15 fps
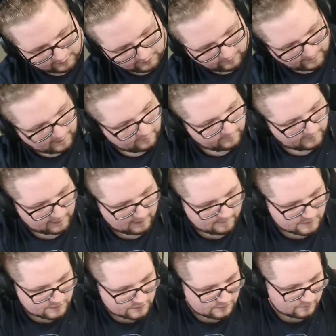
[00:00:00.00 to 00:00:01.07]
away all the
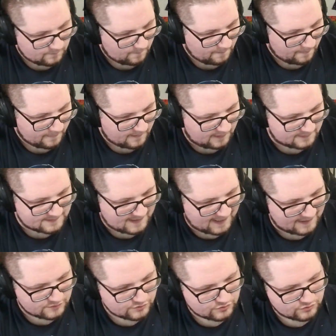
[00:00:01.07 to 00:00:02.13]
damage.
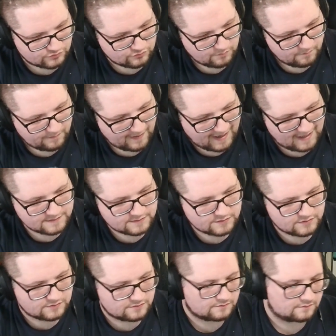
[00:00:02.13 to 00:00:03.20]
Attach.
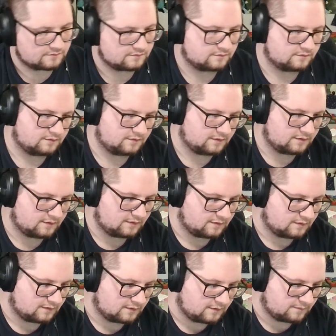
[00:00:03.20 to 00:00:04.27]
Pass.
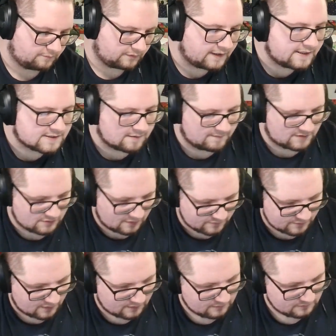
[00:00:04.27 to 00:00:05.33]
Please give me
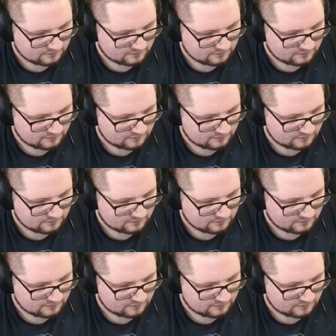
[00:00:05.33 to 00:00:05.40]
Charizard.